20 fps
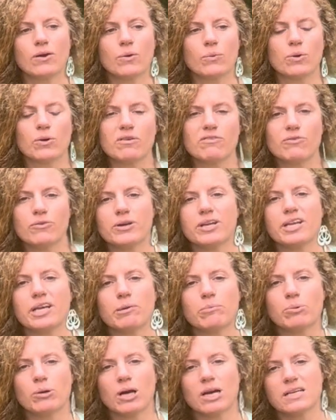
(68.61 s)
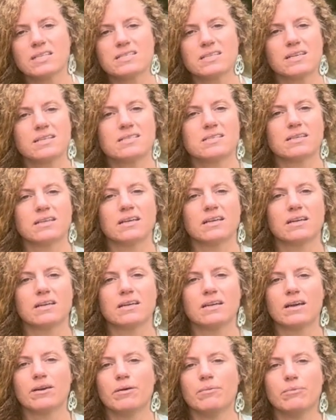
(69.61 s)
we're avoiding
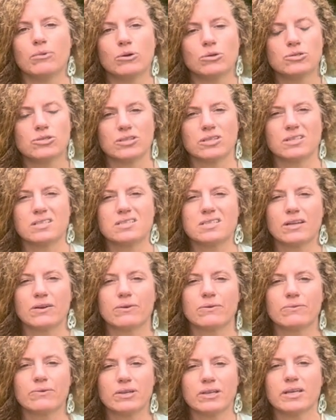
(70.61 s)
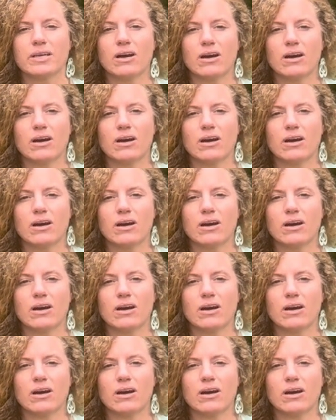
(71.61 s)
processing emotions that are really